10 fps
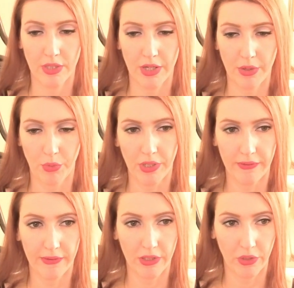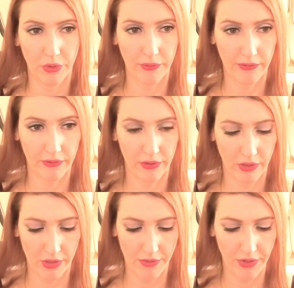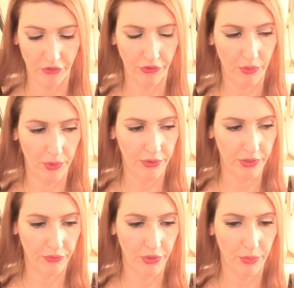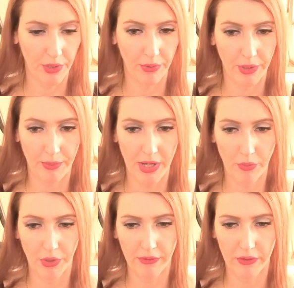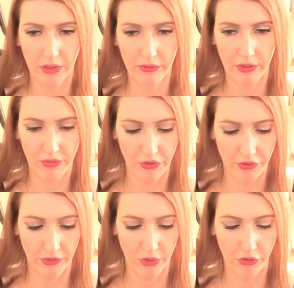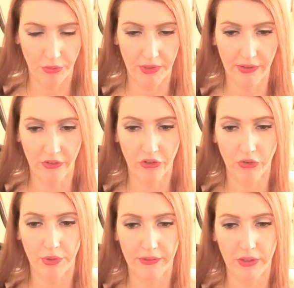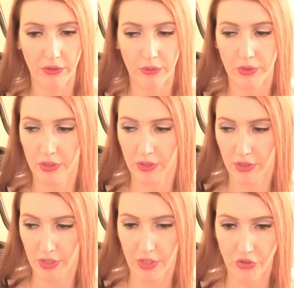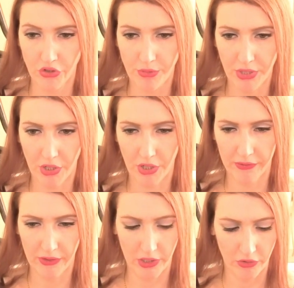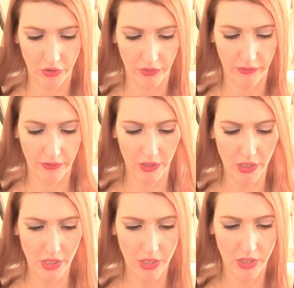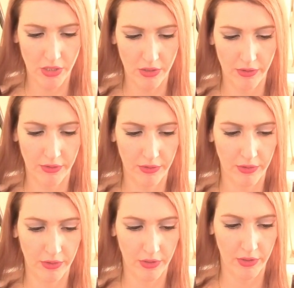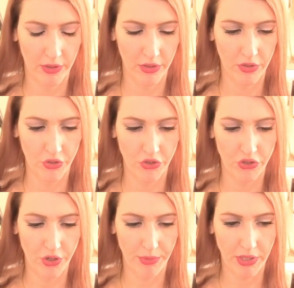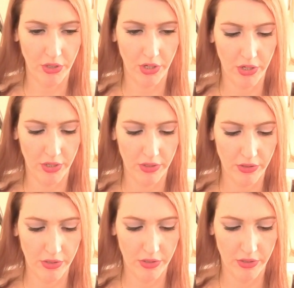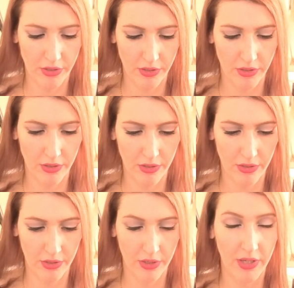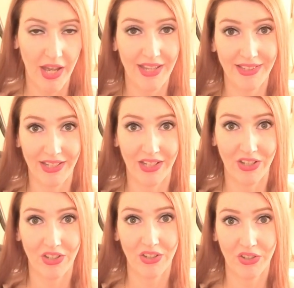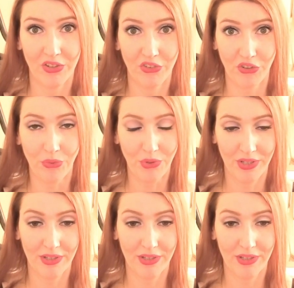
right, what is Leo's love interest? The one they're here for, the one they want to know about. What is Leo's love interest, long-term intentions towards Leo? Show me the cards I need. See? Show me the cards I need to